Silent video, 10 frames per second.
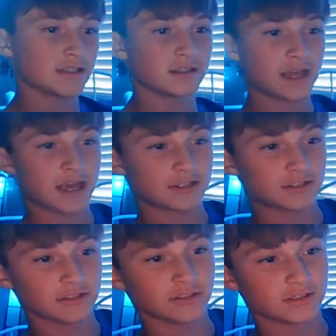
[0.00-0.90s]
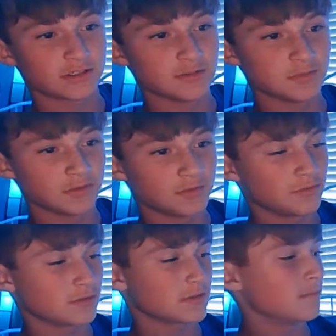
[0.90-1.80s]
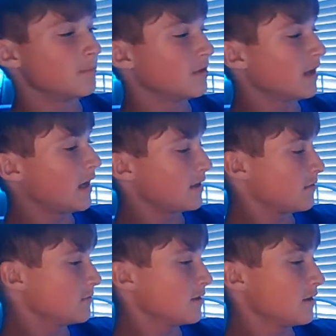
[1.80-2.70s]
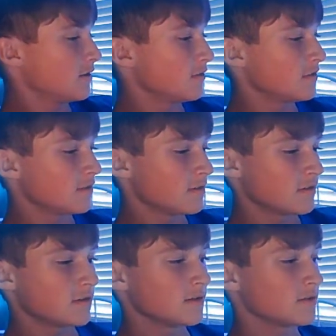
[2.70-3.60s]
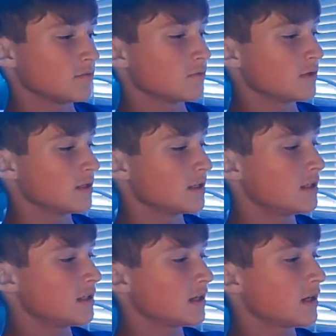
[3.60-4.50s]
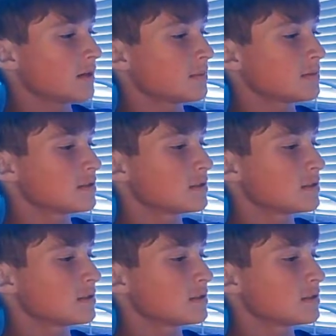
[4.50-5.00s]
actually looks super cool with the black around, the white keycaps,